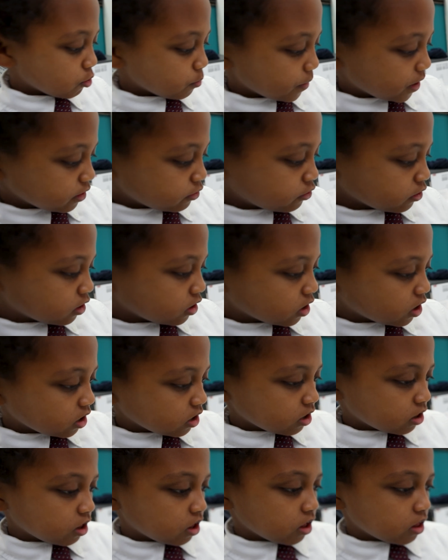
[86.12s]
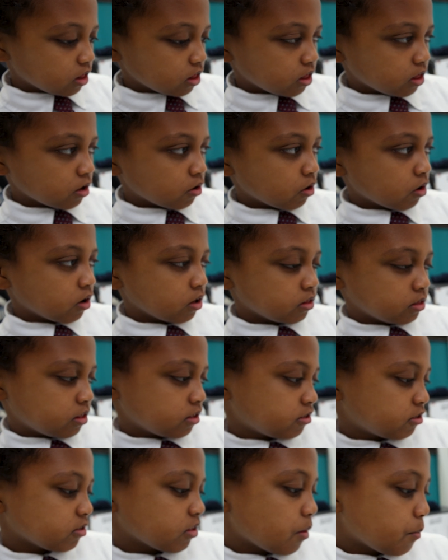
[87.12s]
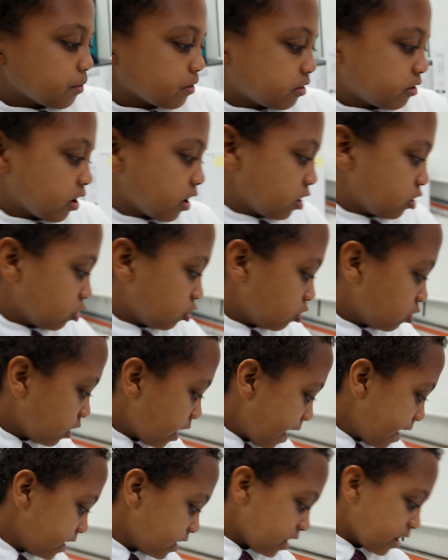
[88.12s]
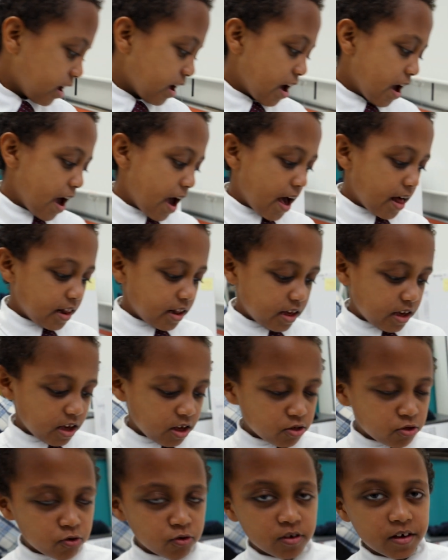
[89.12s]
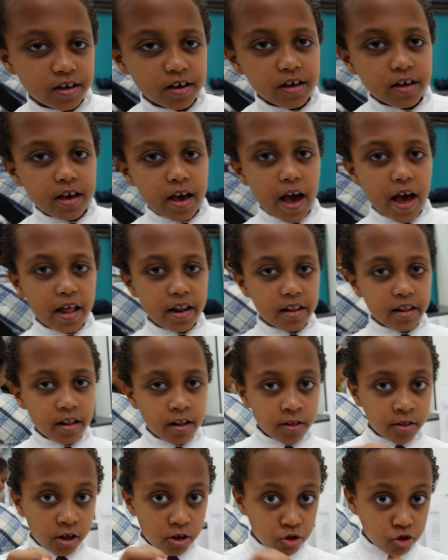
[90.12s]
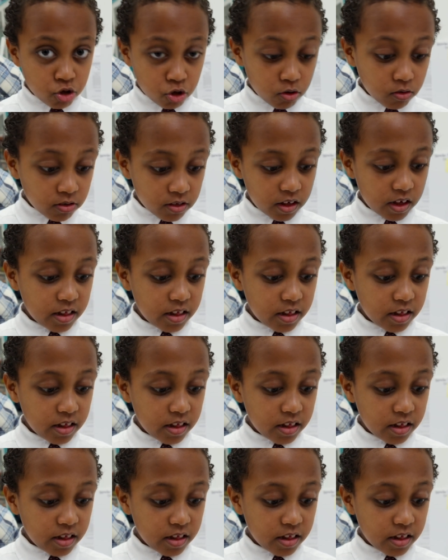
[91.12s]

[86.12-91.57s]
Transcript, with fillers: So basically, this is a potato and, and, it, and the juice